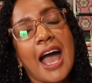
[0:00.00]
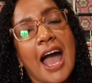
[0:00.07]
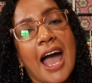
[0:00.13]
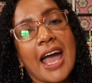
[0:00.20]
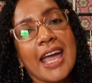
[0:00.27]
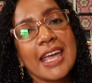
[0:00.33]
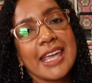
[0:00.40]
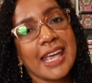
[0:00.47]

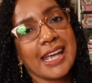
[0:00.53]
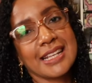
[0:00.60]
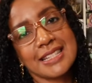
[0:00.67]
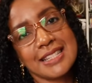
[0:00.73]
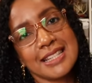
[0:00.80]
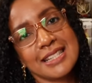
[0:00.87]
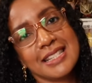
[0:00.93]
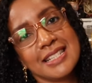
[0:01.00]
I can't
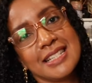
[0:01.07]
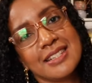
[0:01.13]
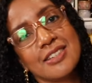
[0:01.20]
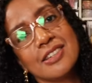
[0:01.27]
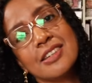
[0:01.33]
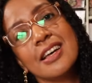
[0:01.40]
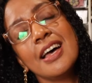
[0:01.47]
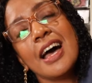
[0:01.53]
sit
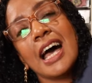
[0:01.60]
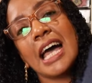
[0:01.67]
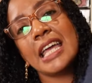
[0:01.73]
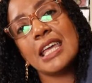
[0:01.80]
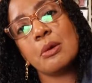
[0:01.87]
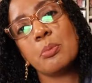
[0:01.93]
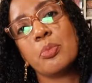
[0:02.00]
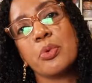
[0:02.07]
still. I
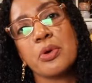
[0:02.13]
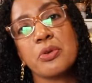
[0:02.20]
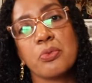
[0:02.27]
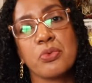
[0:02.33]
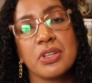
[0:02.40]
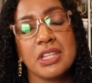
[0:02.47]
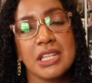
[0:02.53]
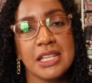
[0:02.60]
get bored
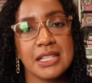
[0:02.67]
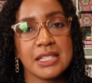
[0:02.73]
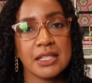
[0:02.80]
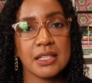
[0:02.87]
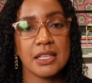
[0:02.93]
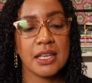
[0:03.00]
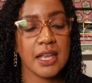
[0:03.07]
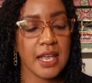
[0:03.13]
really
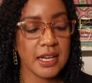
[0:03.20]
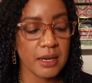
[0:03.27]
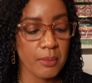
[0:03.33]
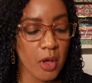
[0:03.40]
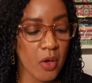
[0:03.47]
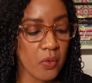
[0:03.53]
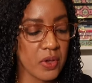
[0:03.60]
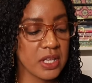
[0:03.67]
easily and I'm
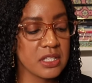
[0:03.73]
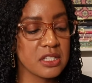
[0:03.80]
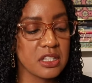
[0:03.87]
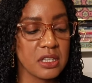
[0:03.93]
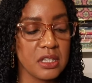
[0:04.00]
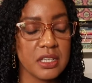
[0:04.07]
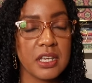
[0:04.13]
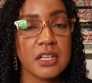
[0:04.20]
always
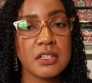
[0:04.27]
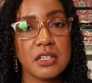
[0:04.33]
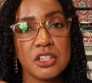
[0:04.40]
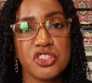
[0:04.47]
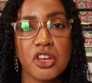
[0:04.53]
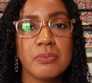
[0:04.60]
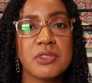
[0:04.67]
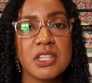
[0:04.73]
looking to
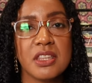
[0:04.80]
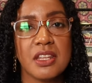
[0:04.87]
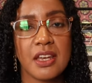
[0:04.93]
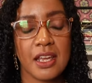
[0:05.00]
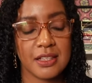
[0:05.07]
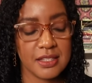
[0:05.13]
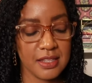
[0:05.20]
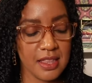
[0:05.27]
jump to the
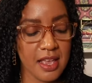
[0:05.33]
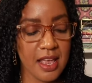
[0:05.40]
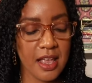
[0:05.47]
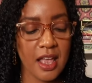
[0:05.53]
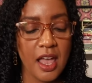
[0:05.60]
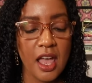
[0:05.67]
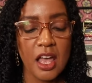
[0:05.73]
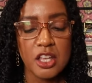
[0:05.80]
next
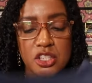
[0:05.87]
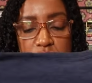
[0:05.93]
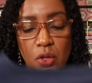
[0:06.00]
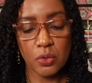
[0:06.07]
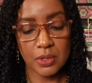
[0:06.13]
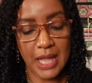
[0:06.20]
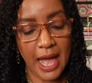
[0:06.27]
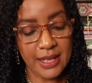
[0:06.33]
thing.
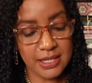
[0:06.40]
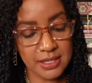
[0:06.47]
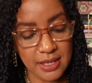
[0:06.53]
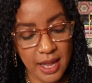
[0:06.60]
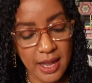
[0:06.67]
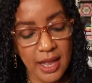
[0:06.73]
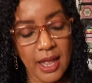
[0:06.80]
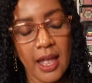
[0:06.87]
So last
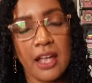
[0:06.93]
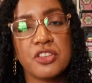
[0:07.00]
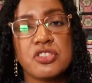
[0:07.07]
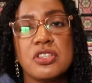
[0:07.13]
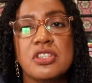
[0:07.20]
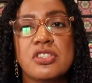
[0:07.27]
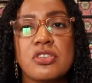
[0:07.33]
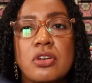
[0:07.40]
night I
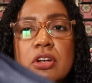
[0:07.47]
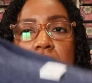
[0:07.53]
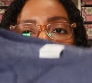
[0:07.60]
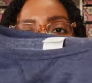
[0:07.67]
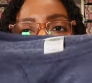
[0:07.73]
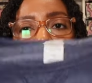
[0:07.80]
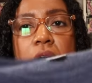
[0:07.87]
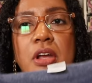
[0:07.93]
actually started
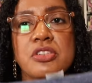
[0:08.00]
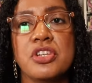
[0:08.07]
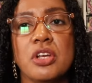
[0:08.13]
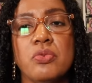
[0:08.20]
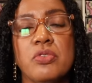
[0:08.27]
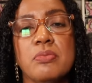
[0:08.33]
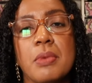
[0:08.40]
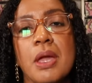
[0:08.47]
a
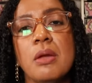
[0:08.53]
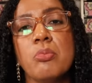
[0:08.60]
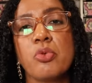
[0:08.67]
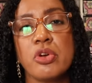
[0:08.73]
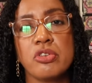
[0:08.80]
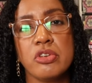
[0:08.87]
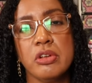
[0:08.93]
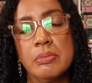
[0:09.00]
project with my
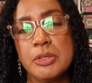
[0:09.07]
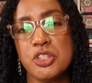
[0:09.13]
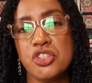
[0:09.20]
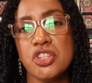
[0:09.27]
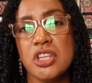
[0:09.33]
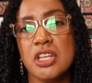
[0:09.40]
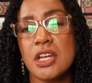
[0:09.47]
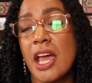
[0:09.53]
embroidery
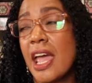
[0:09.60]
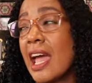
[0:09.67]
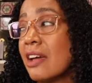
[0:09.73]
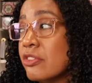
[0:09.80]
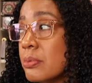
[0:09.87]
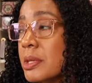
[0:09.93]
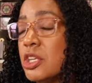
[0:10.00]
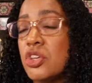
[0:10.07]
machine. I
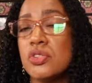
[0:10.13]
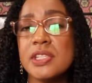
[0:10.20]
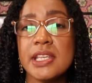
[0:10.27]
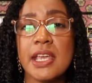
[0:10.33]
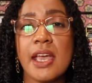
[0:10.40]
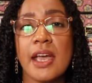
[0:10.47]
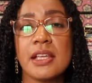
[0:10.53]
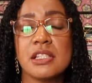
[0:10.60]
haven't been
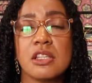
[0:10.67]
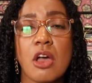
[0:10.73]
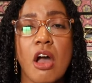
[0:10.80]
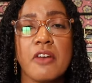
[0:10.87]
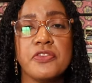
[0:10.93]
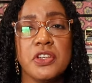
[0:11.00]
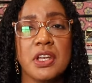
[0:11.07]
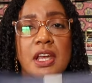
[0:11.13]
using it as
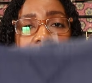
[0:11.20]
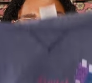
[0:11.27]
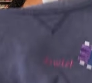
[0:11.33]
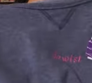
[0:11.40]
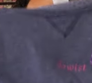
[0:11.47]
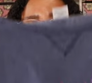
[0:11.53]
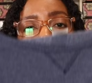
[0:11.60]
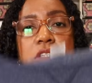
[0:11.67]
often as
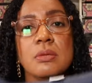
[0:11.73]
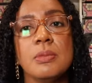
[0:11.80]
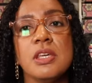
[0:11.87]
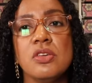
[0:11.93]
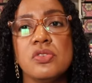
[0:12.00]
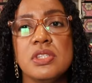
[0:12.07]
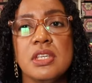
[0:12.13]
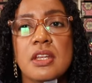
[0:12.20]
I want to be
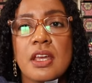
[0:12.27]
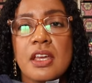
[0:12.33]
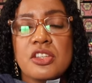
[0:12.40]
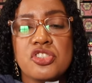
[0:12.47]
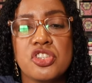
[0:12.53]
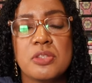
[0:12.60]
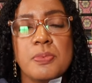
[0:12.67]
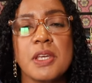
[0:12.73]
using it.
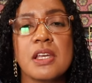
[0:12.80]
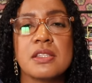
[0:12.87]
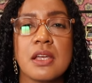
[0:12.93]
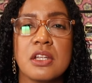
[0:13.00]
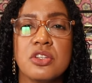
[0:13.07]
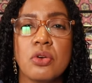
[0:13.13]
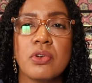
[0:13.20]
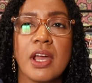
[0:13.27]
It's just because
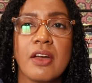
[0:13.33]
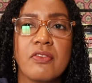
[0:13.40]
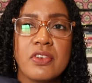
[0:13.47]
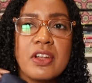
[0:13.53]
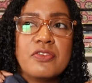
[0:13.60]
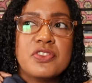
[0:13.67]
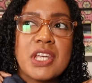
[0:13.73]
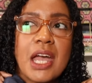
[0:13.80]
I don't have
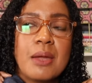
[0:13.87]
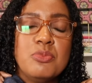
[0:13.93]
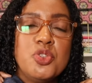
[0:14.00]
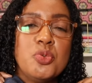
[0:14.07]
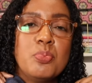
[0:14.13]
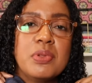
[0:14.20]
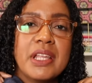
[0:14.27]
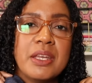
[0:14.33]
enough time
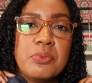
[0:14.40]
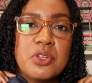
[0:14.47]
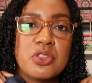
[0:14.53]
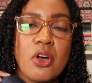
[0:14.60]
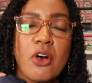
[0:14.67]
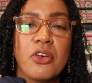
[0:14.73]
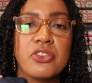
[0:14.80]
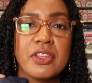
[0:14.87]
to play with
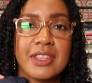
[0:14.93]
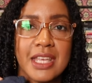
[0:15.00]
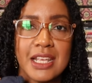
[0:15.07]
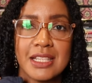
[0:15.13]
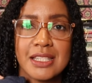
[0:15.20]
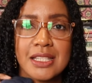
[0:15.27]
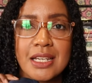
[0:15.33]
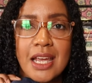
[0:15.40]
all the
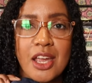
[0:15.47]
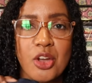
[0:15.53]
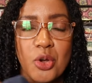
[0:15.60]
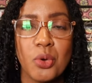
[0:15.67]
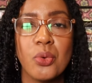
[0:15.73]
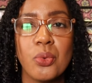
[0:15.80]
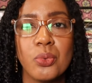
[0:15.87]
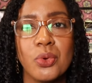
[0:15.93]
things that I
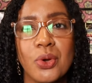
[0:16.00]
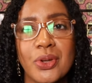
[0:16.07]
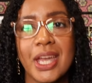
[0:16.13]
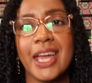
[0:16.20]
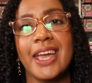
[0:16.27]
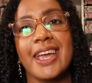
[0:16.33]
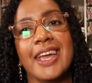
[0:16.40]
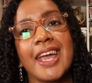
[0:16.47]
own,
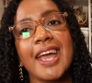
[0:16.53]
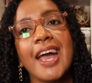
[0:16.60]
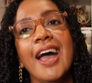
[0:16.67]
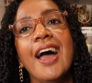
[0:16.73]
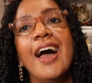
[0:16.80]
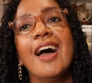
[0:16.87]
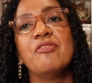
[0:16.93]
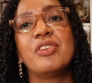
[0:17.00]
okay?
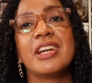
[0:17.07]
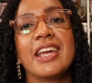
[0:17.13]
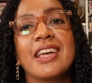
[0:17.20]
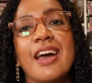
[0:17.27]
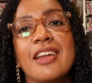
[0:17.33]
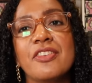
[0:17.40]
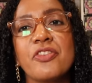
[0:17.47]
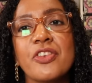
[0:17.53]
But I
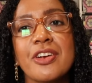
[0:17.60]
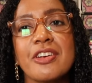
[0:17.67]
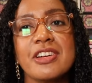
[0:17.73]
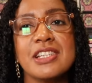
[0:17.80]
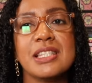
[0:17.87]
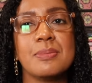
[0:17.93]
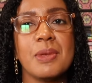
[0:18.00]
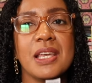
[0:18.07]
got it for
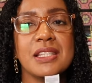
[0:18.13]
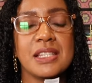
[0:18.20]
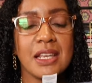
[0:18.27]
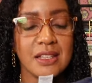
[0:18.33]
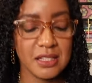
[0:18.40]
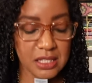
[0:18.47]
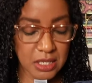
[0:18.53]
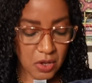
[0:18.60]
Christmas
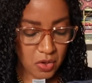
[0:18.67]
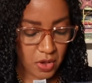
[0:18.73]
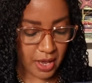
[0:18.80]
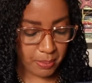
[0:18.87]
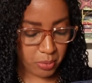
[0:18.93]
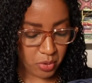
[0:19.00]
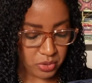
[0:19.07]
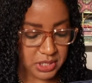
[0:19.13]
and so I
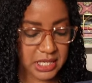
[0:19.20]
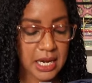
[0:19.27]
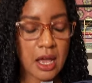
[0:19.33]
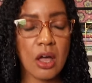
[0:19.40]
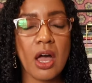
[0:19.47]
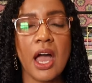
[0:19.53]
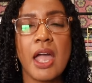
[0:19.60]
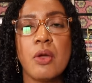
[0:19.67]
pulled it
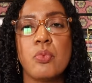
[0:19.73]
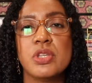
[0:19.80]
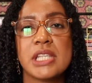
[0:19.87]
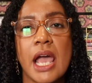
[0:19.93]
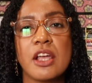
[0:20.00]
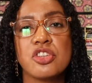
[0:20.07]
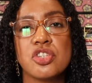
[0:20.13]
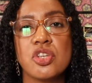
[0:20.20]
out. I was
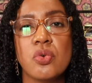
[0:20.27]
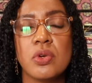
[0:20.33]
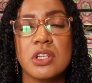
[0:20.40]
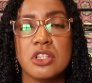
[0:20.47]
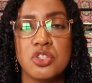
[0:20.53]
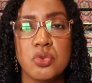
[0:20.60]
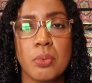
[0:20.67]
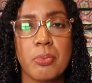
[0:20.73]
actually going
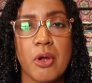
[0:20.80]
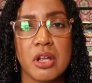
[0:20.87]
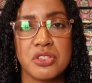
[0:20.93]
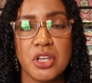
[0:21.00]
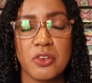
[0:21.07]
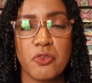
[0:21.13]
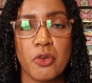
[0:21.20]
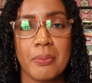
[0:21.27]
to do a
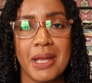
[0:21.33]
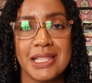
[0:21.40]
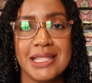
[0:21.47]
project for my